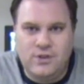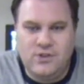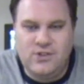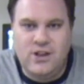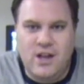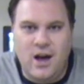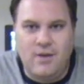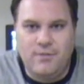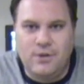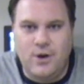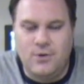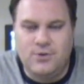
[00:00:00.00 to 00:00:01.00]
So
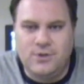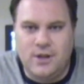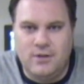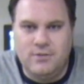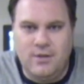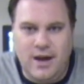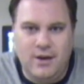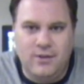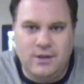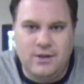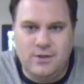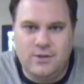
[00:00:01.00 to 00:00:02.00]
now they have a naval
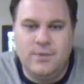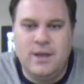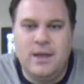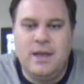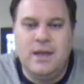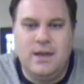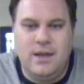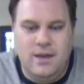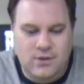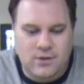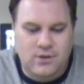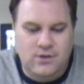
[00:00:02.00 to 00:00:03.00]
force sitting off
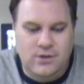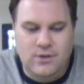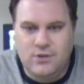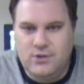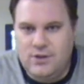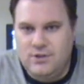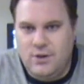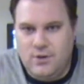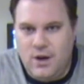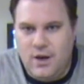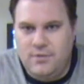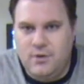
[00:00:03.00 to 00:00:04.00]
the coast of
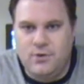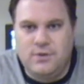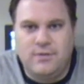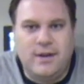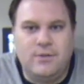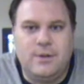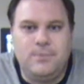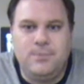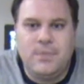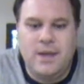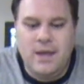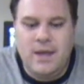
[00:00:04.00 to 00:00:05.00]
Ireland,
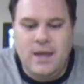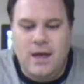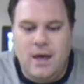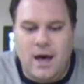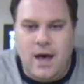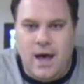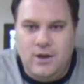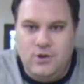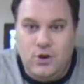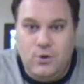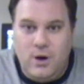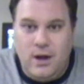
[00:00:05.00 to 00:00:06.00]
and the southern sea zone
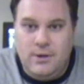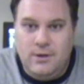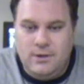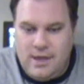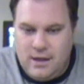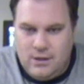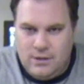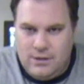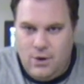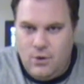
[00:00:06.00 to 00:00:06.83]
off the coast of Ireland.